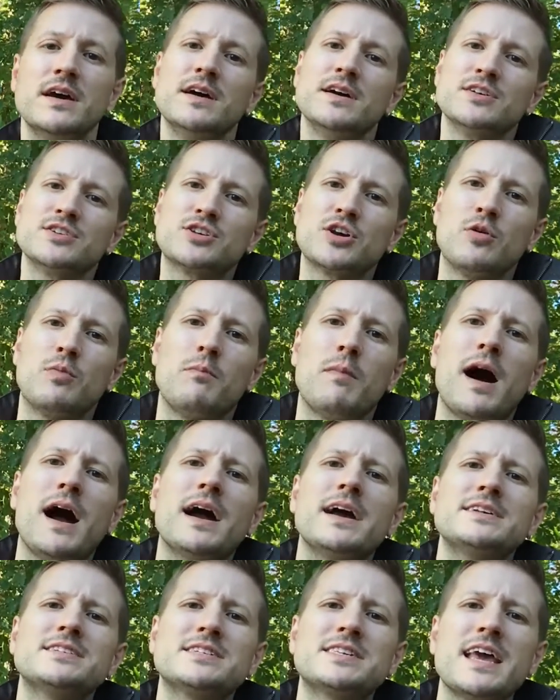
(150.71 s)
So my
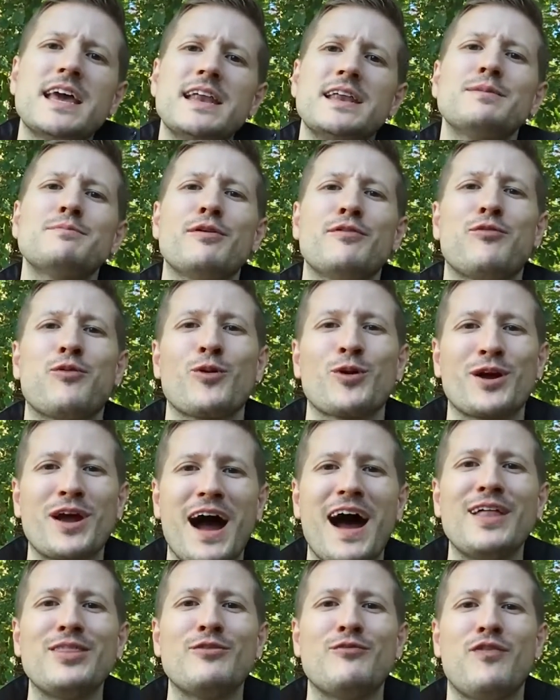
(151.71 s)
standing before
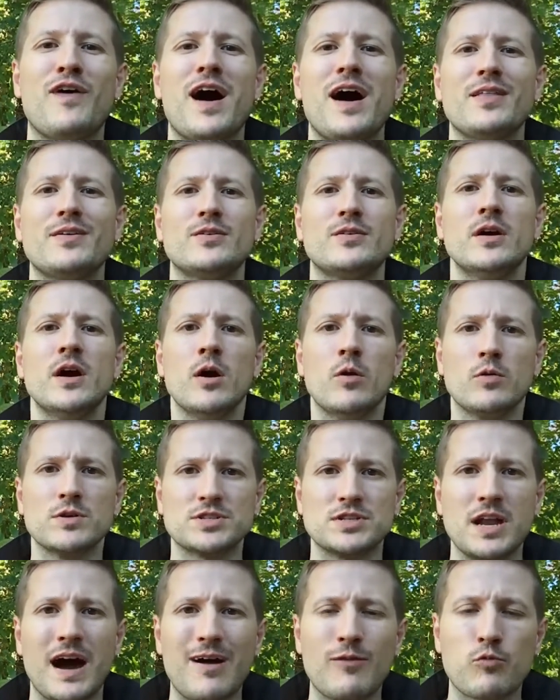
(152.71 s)
God the Father was
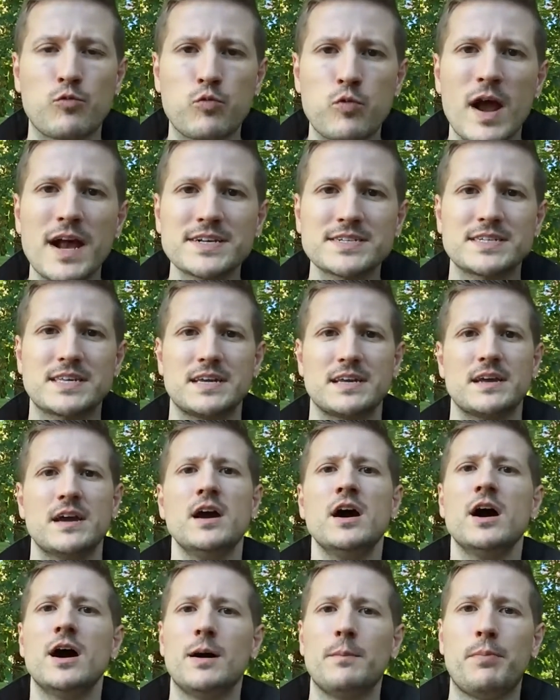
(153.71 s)
not resting
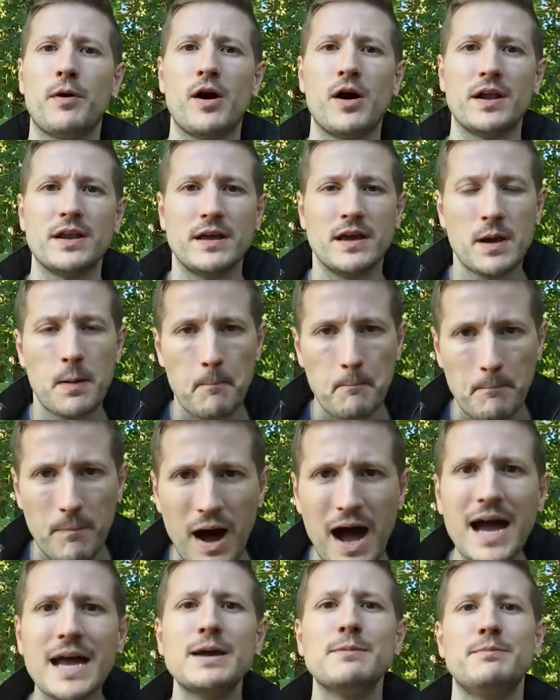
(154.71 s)
upon
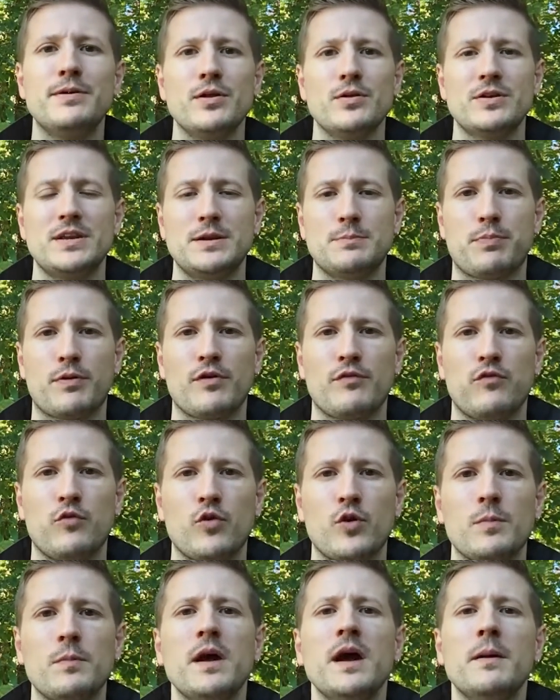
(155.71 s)
my ability to
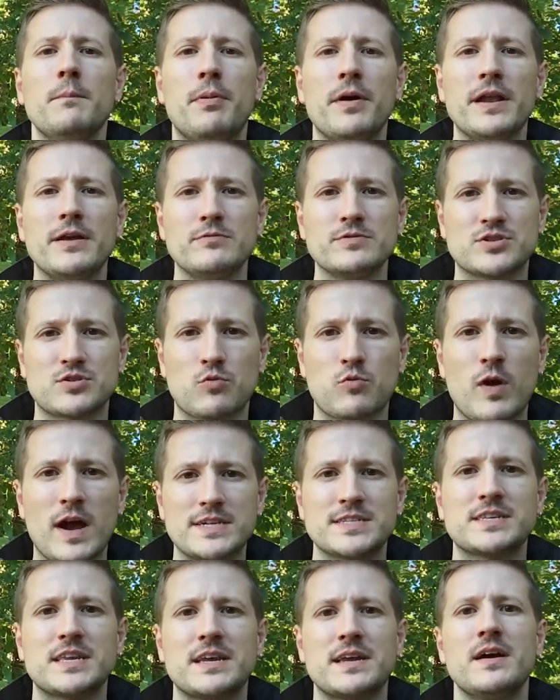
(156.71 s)
perform, but it was
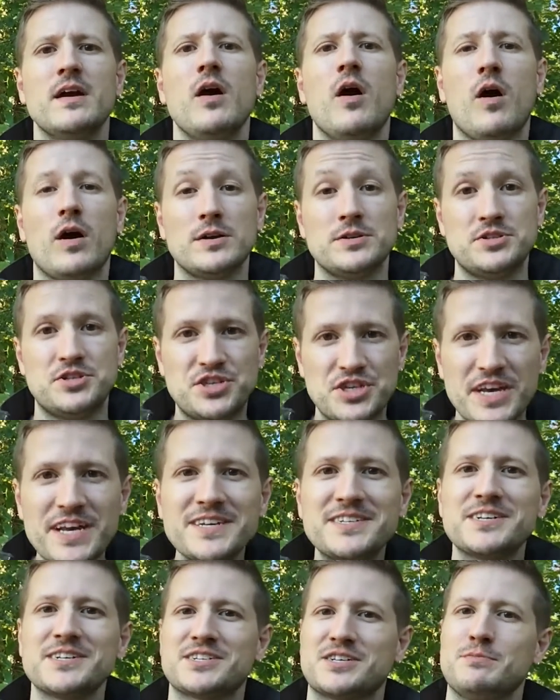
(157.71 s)
resting on
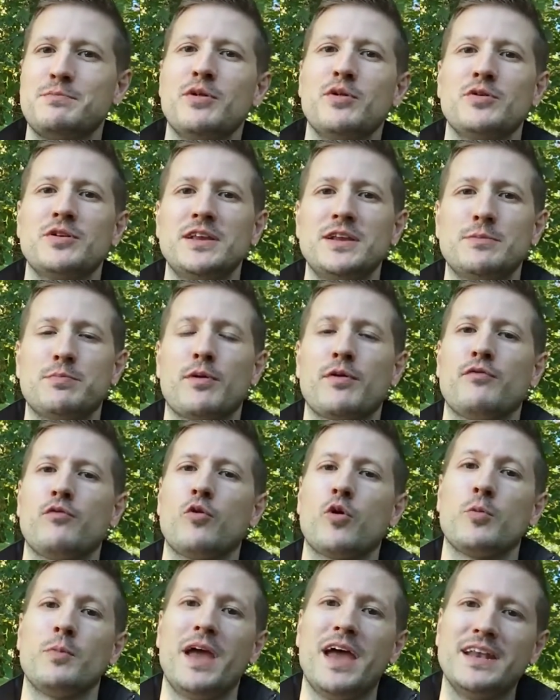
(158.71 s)
Jesus' ability to
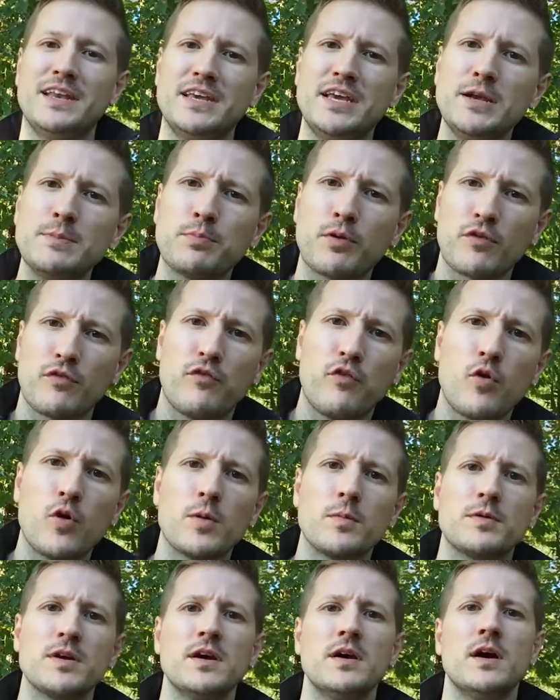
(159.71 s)
perform, and he
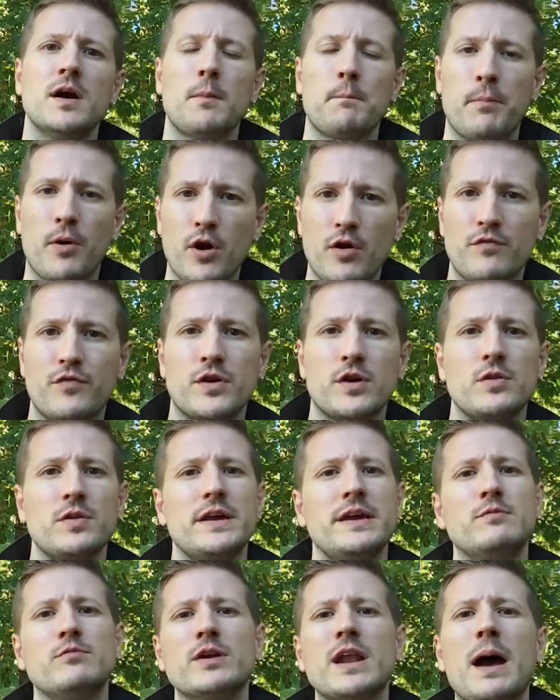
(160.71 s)
performed perfectly.
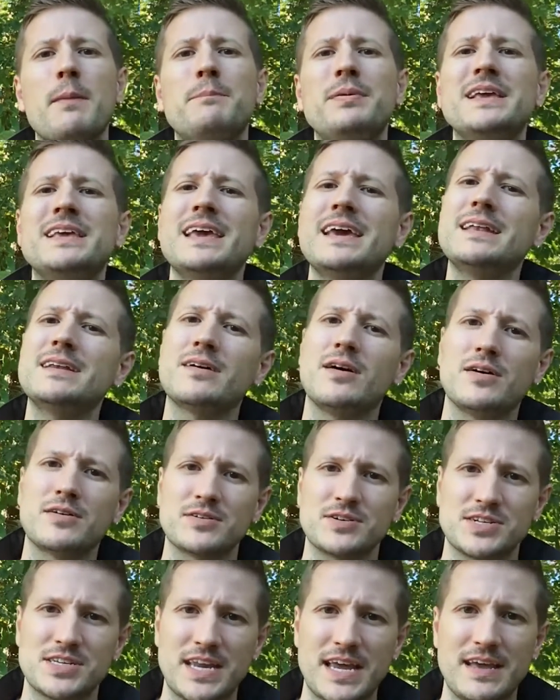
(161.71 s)
And when I began to
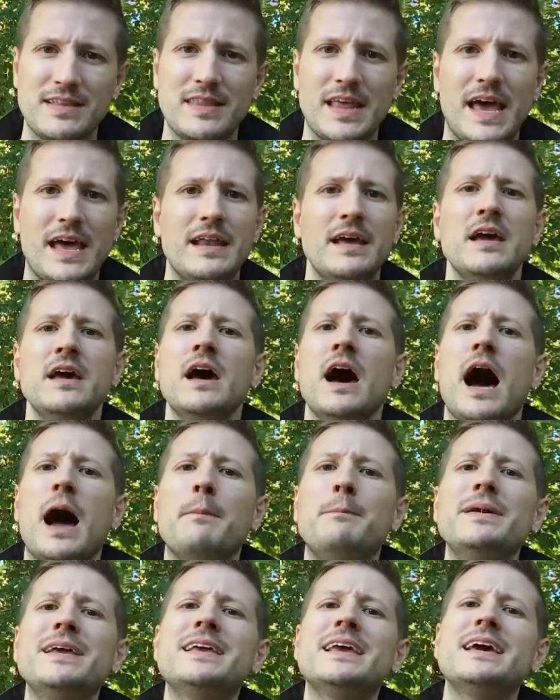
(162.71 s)
understand that, I
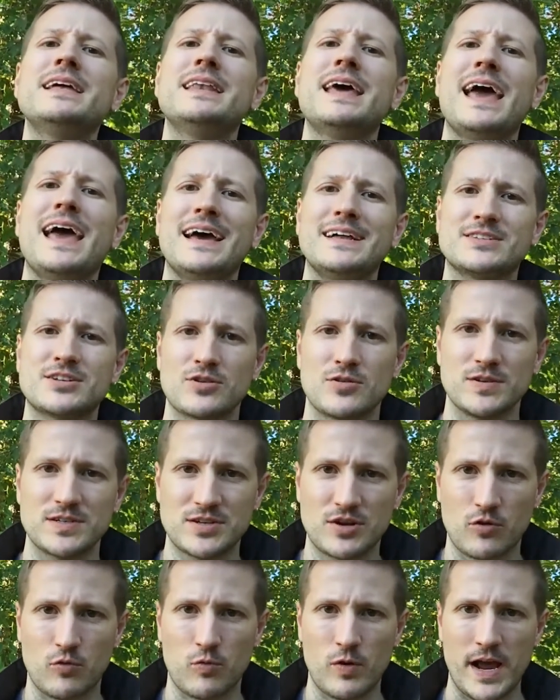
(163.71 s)
began to enter
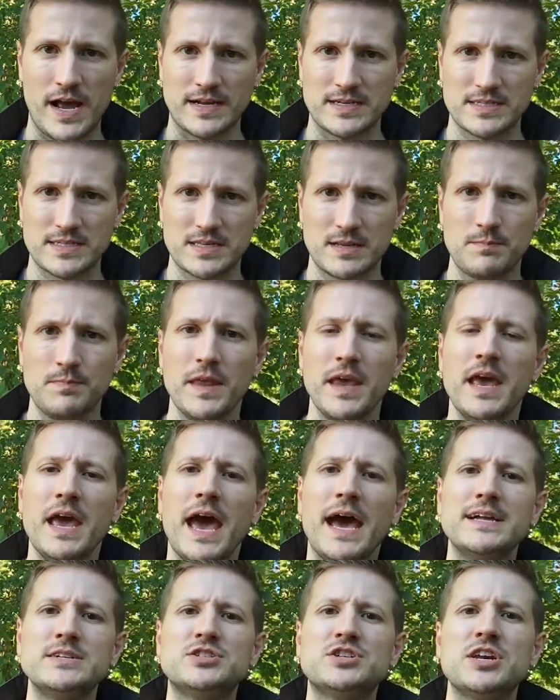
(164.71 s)
into rest.
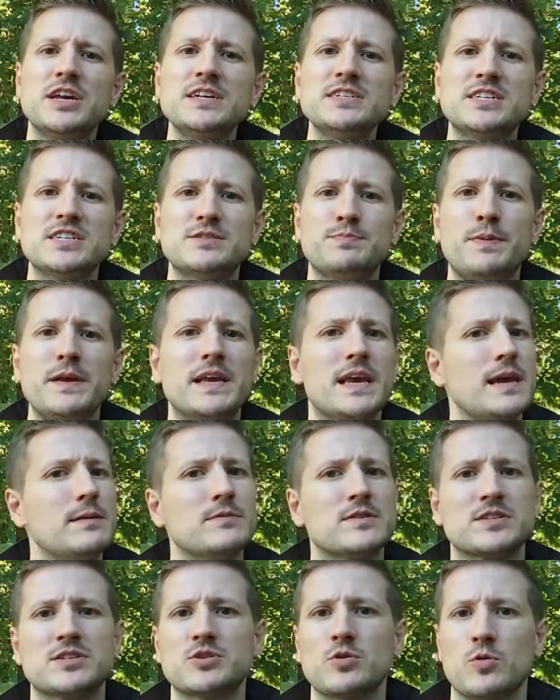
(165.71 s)
And Jesus became the
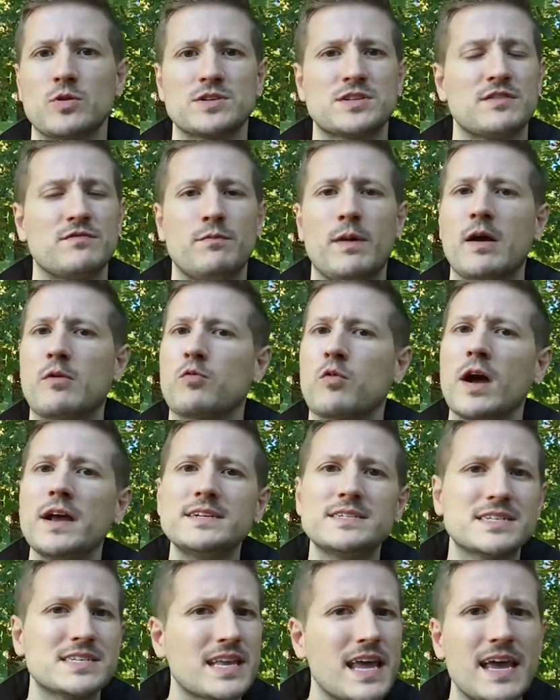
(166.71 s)
source of my right
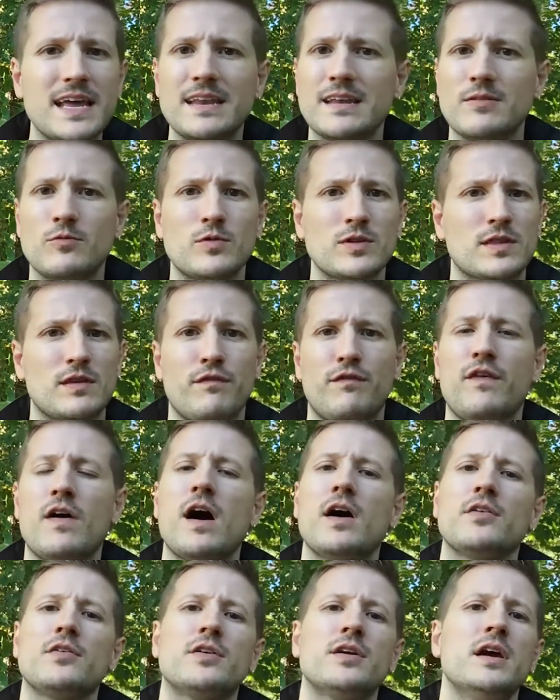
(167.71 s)
standing with the
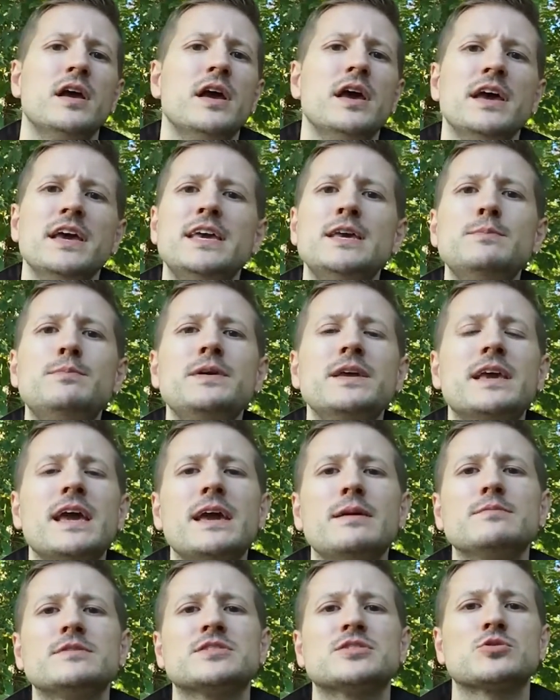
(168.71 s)
Father. He
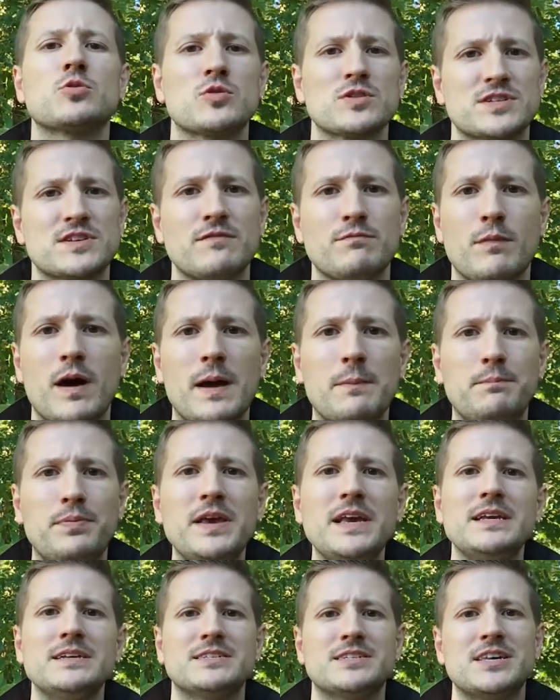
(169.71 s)
became the source of my
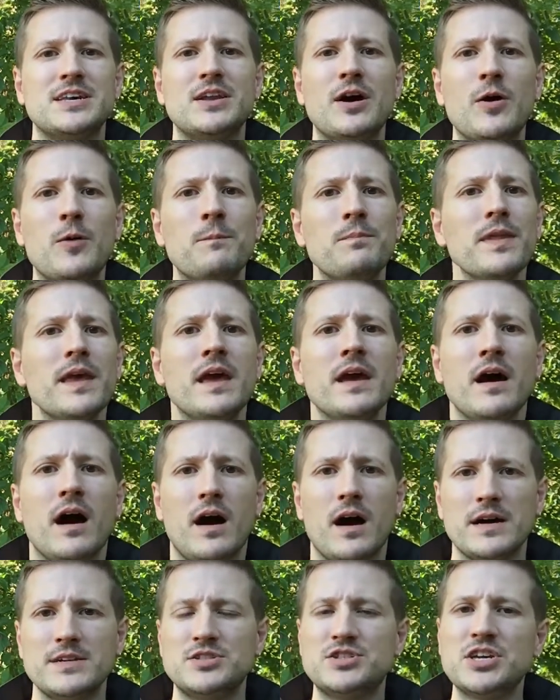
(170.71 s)
peace. You know,
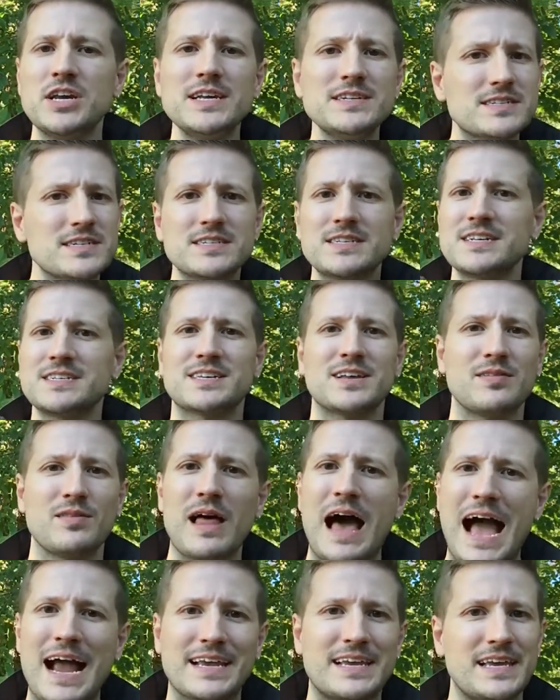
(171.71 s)
Jesus isn't
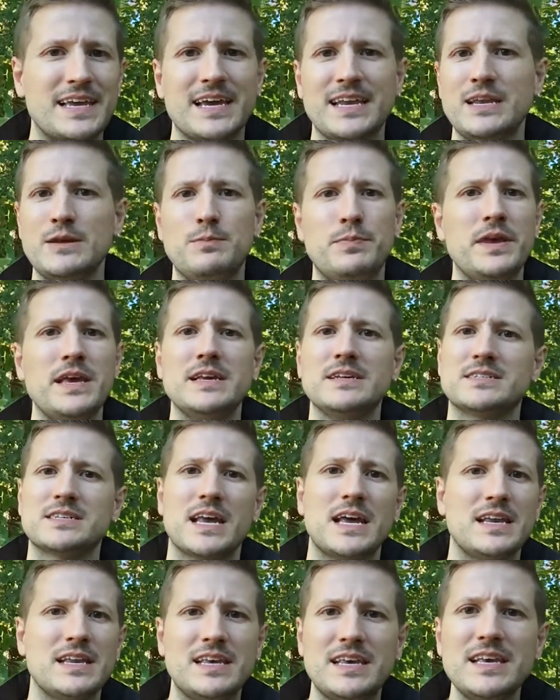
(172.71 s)
lacking any peace,
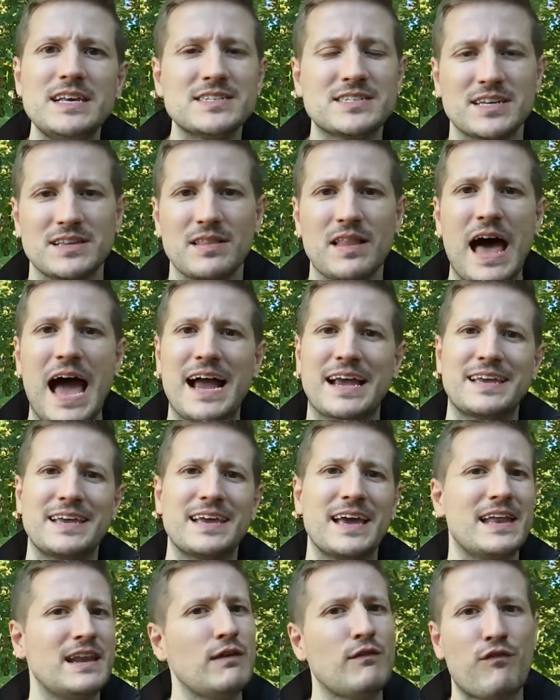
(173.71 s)
and he isn't lacking
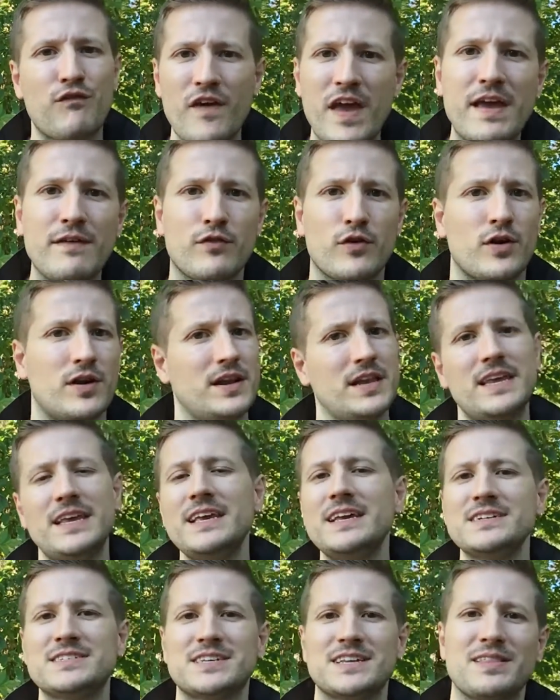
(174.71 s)
any favor, and he
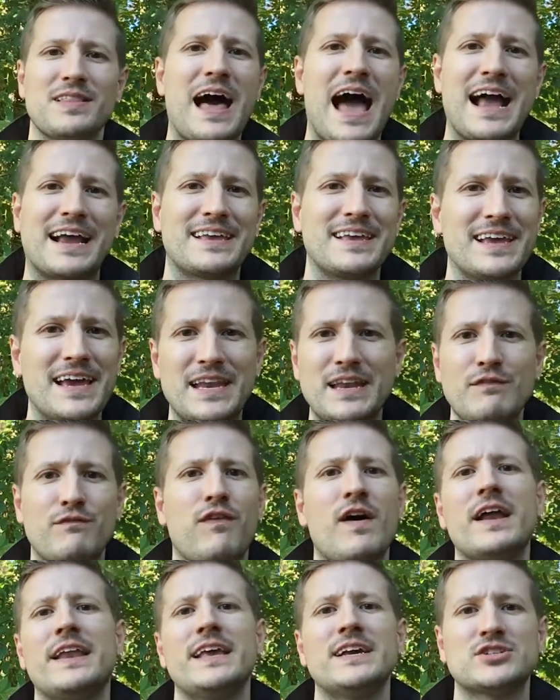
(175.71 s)
isn't lacking any
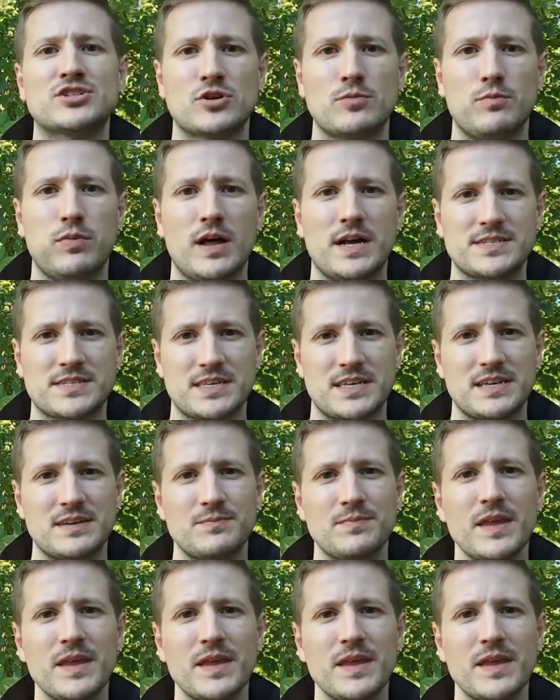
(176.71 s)
financial blessing.